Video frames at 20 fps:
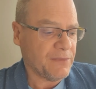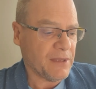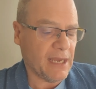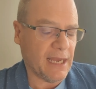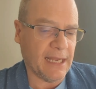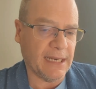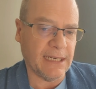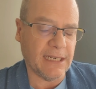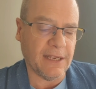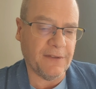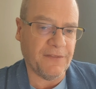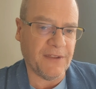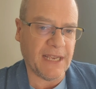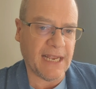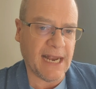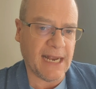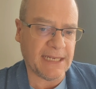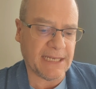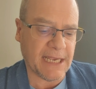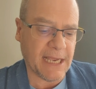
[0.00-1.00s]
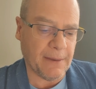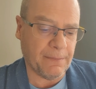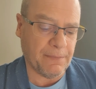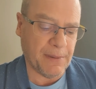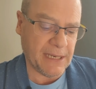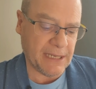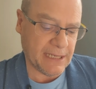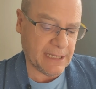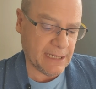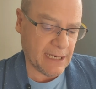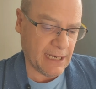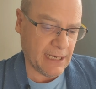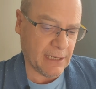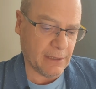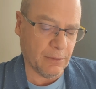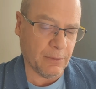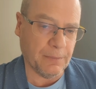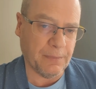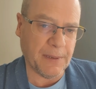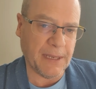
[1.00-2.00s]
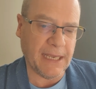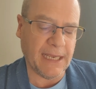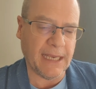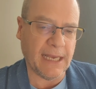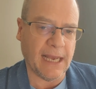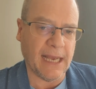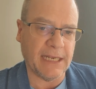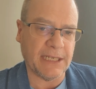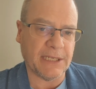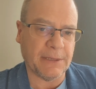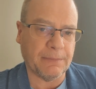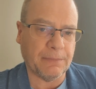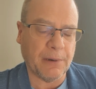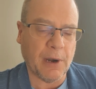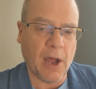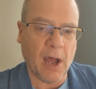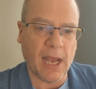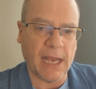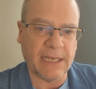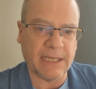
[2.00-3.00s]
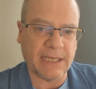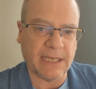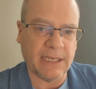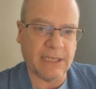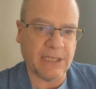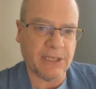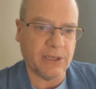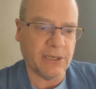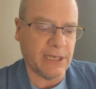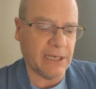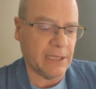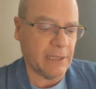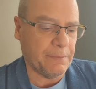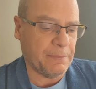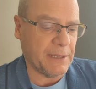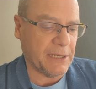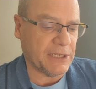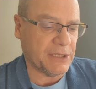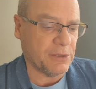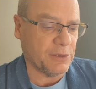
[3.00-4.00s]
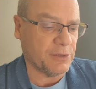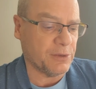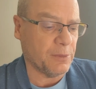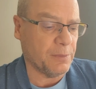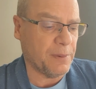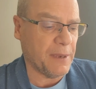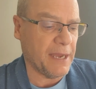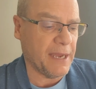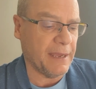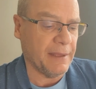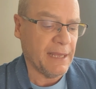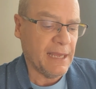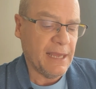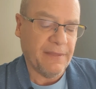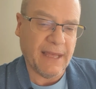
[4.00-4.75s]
And if he does get beaten, it'll be a surprise, and certainly the pick six will pay.